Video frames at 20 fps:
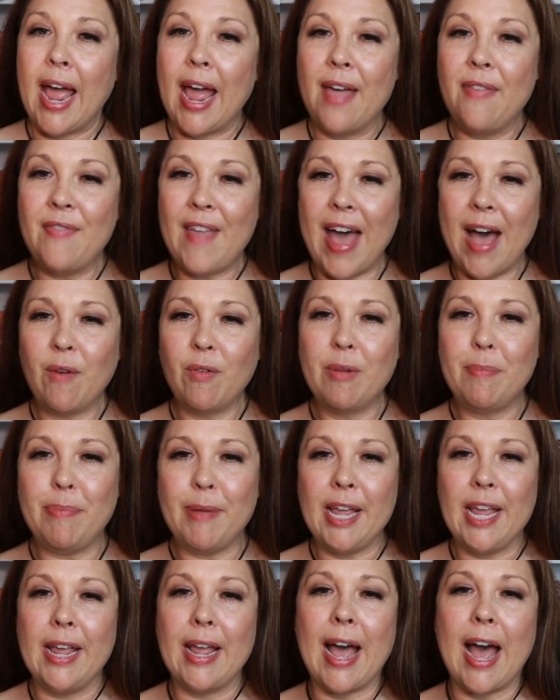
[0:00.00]
and that would
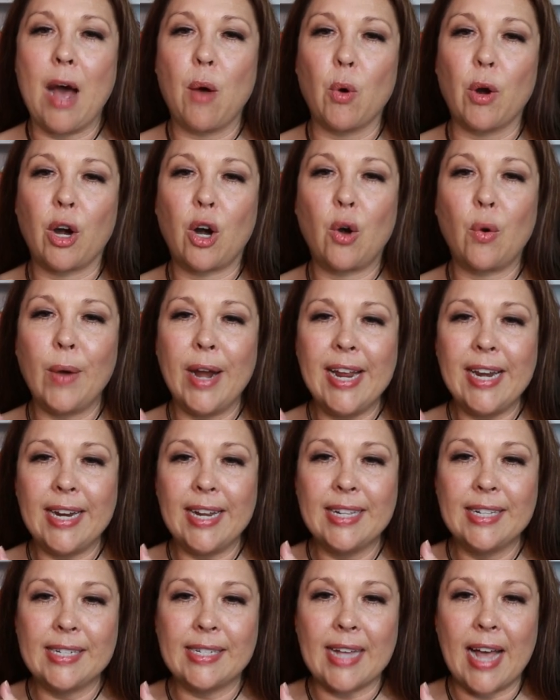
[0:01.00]
be our
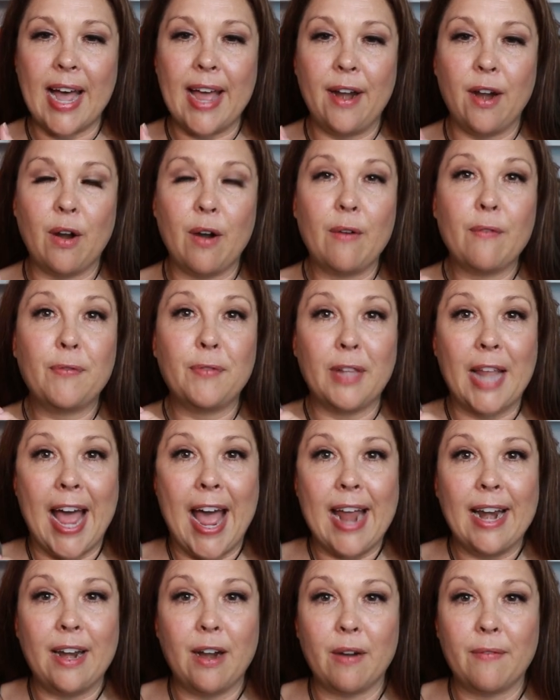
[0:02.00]
CrateInsider
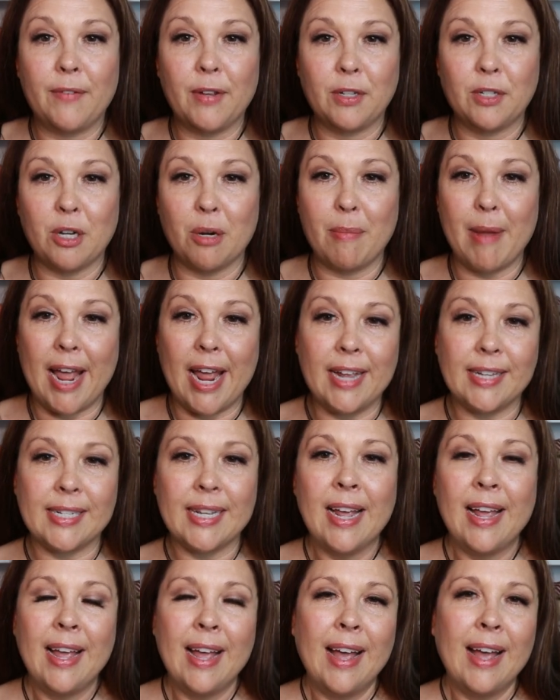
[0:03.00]
flat air filter base.
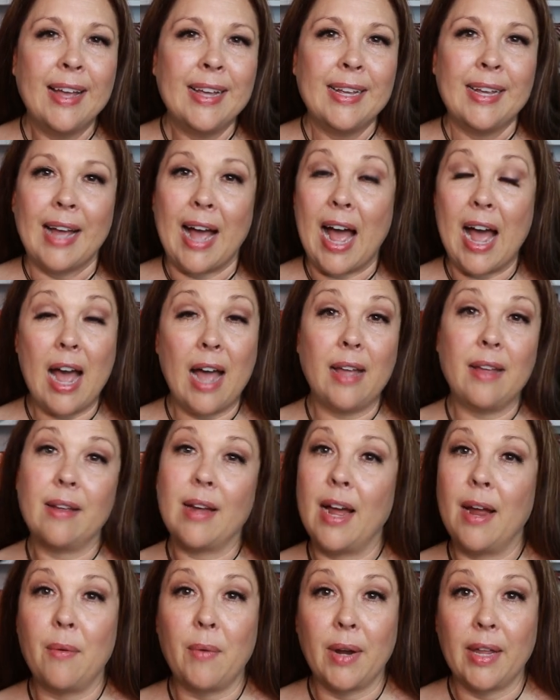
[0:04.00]

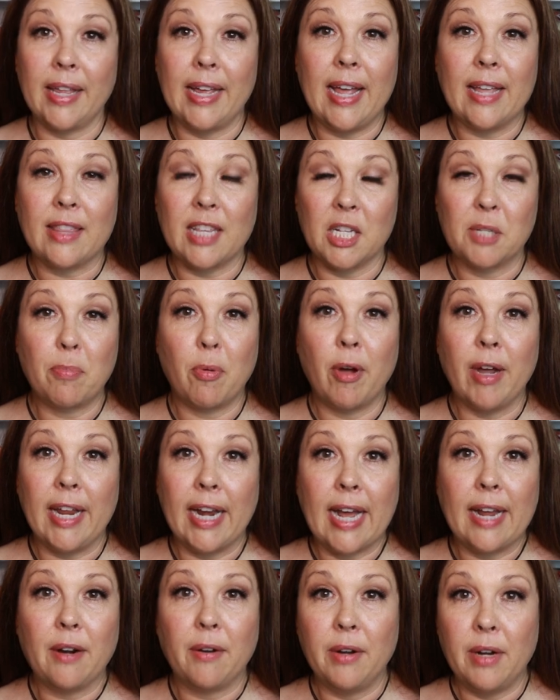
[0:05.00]
I really, at this point,
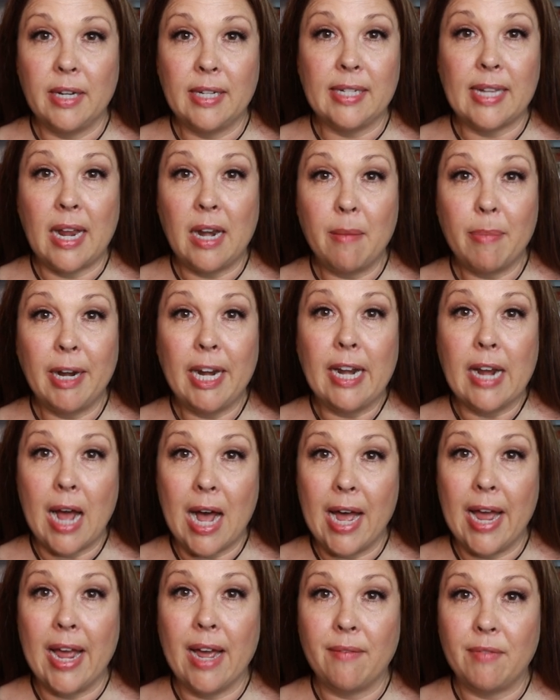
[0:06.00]
does anybody
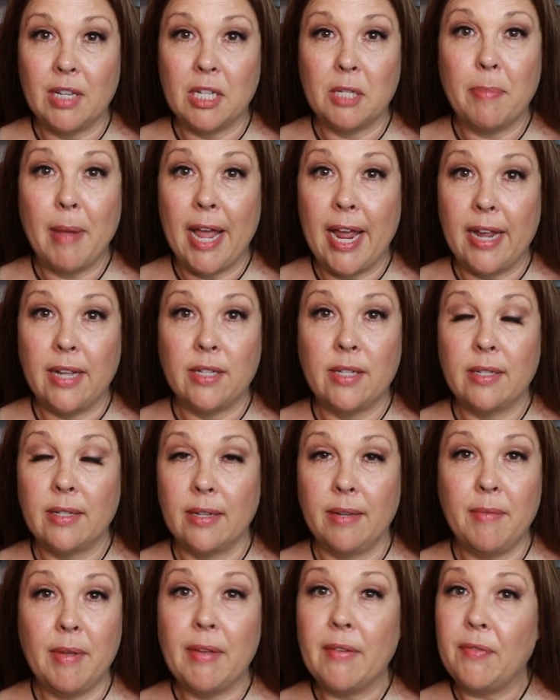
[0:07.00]
not have this base?
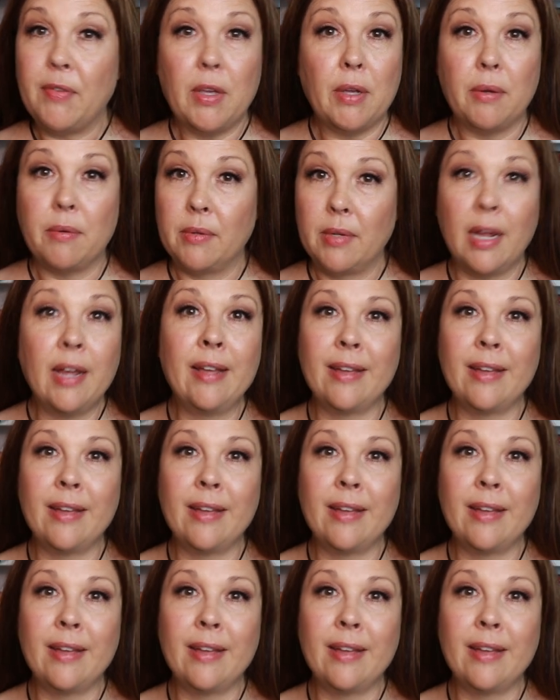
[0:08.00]
I mean,